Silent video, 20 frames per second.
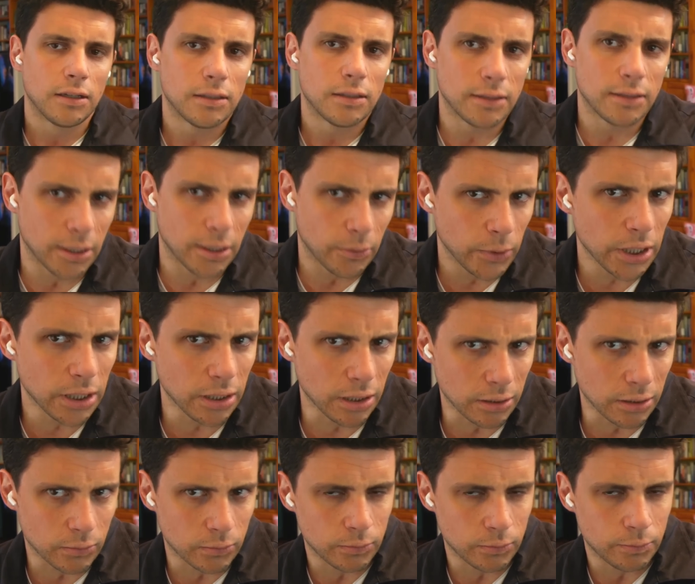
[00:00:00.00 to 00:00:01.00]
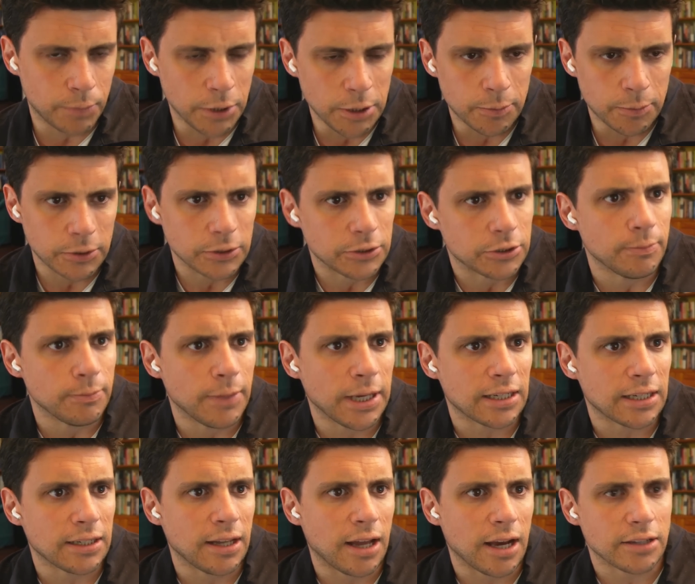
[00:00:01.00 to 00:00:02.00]
Now, we are not people to
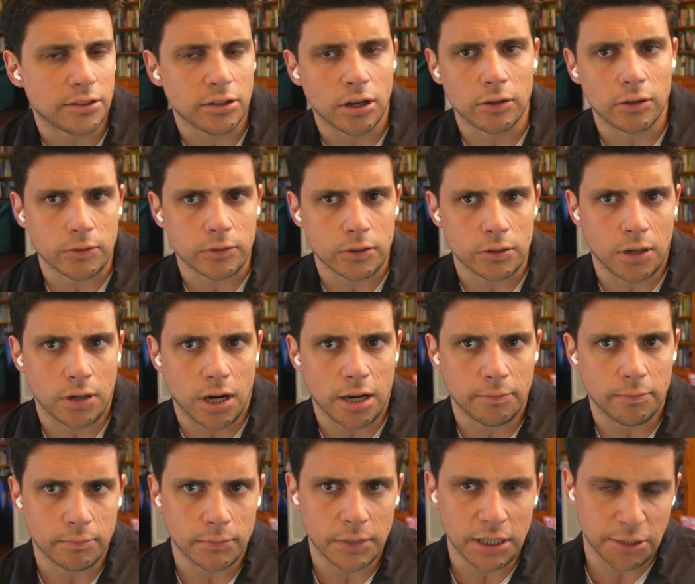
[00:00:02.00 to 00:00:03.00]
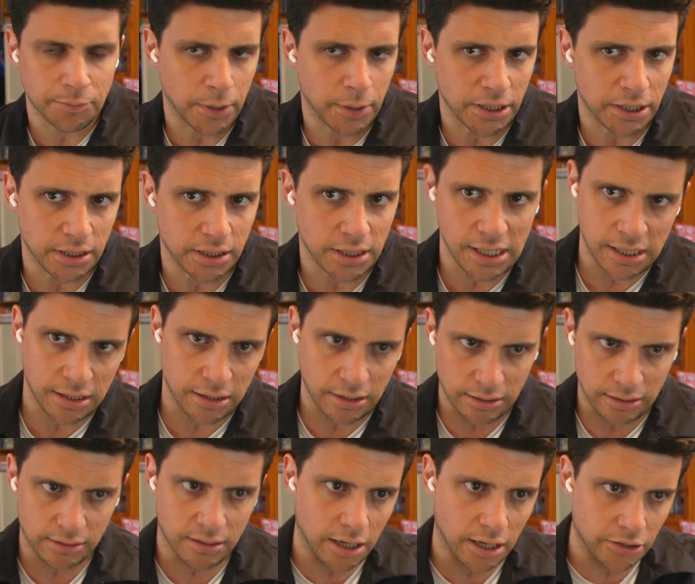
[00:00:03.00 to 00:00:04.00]
make light of crime, especially in
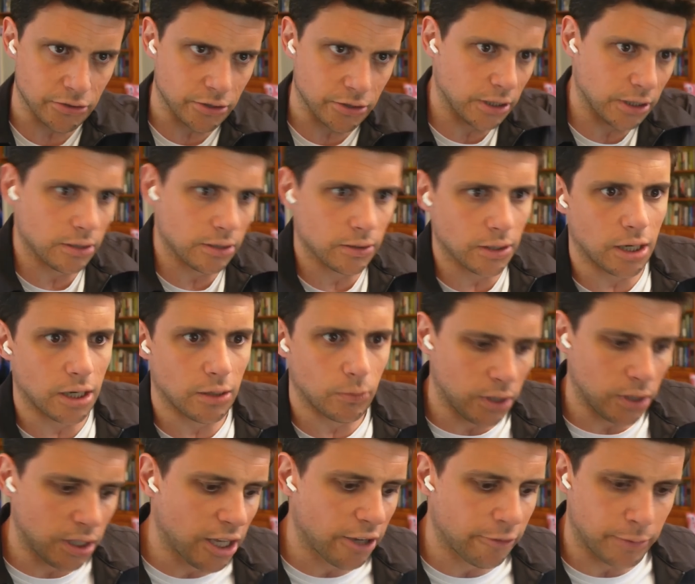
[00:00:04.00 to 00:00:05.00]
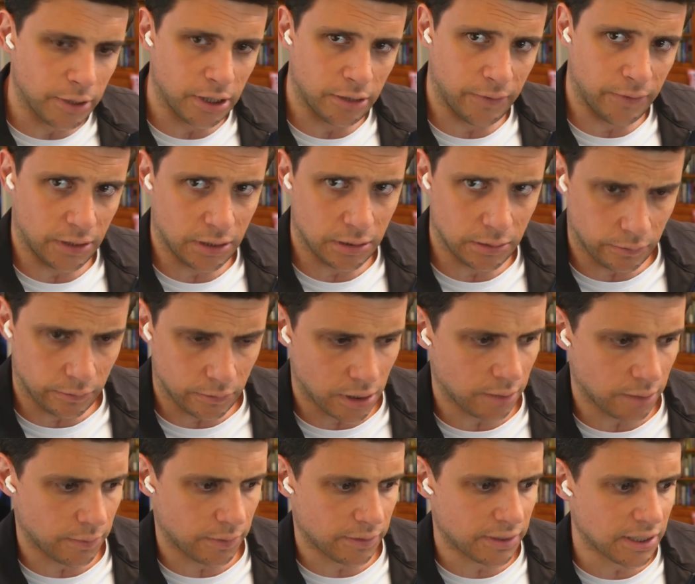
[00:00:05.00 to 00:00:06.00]
this country. We have been the victims of
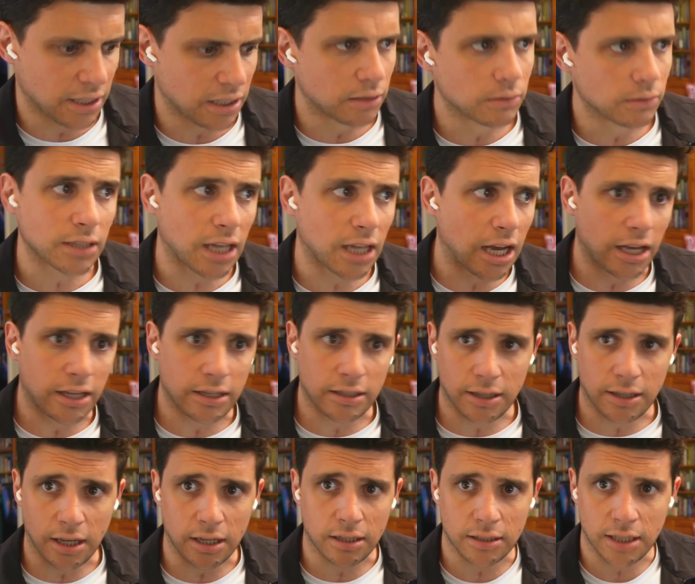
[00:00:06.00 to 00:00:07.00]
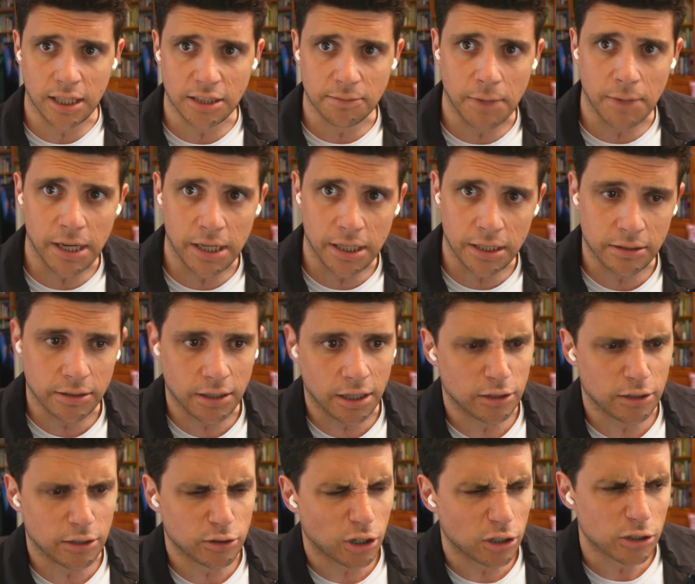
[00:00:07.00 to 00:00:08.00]
crime ourselves. I had a gun against my head
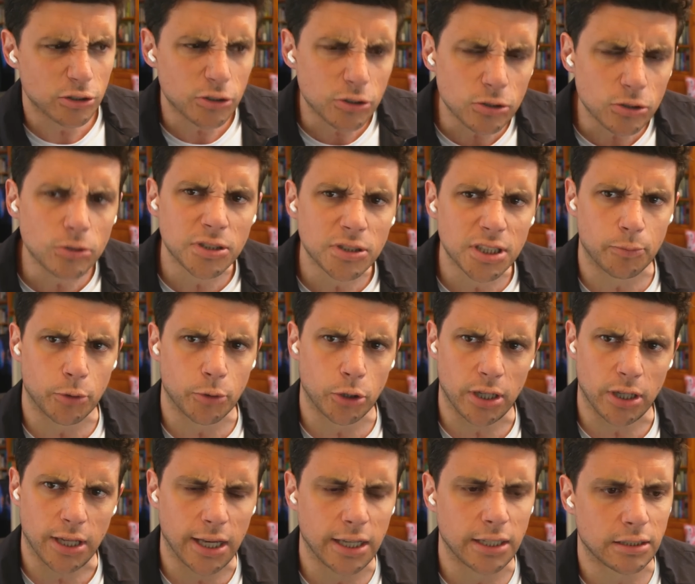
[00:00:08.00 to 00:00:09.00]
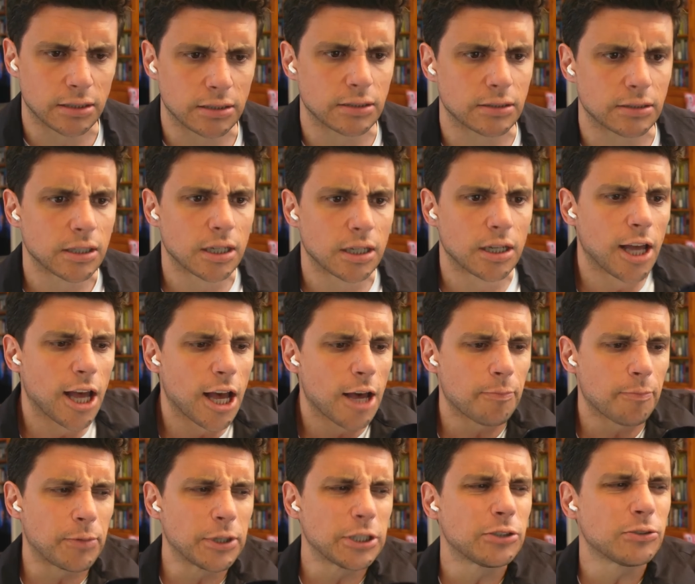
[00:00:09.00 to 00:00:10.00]
on 2 separate occasions.
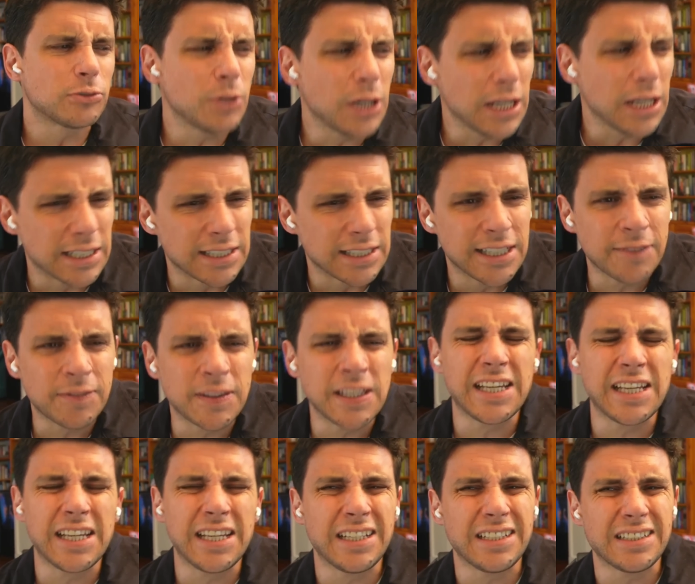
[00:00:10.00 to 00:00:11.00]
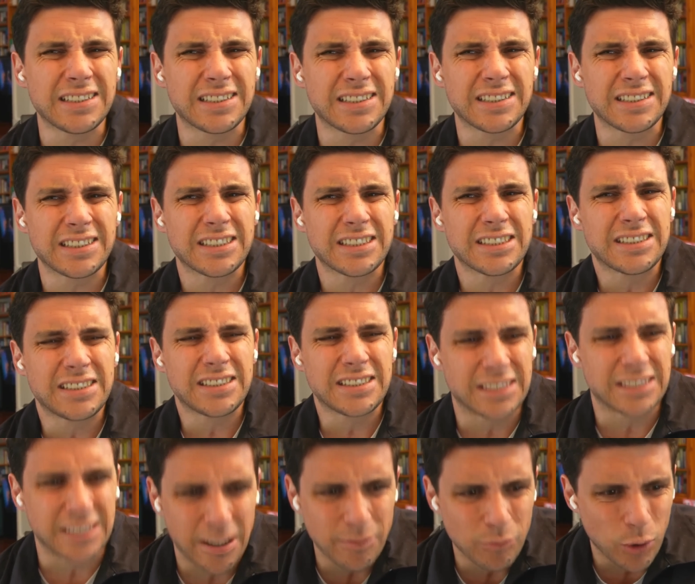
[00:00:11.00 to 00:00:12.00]
But really, if there is
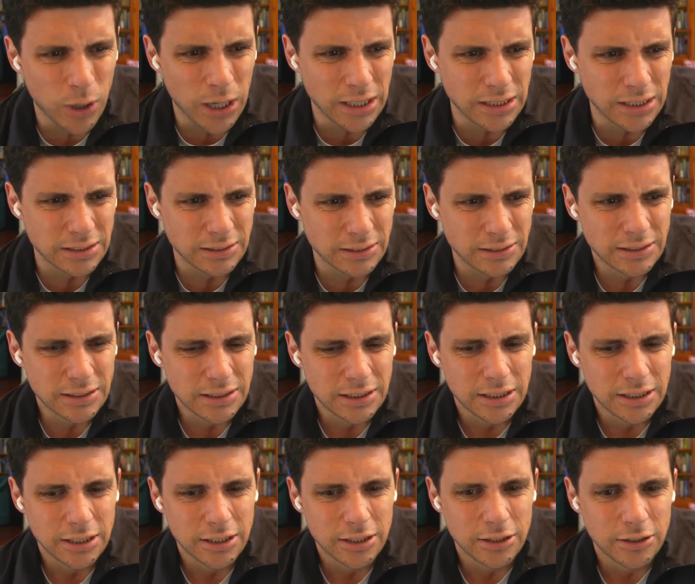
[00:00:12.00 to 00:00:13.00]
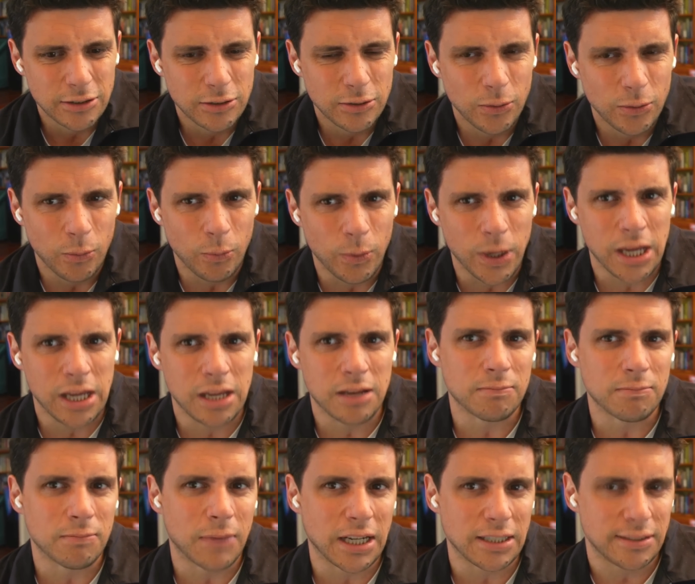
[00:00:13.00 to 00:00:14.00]
someone where
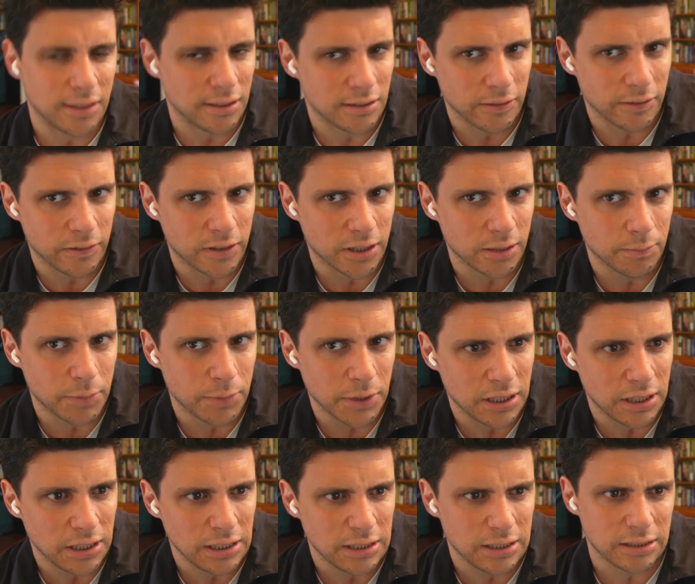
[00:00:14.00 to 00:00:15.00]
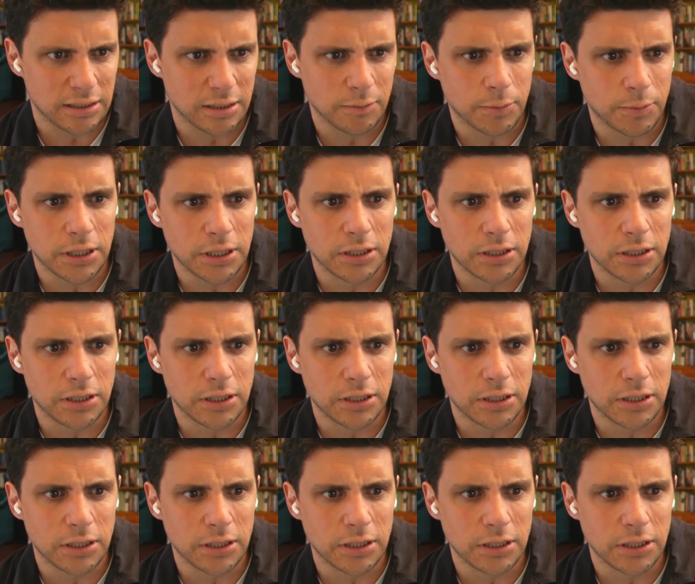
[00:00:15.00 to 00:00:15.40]
my sense of sympathy disappears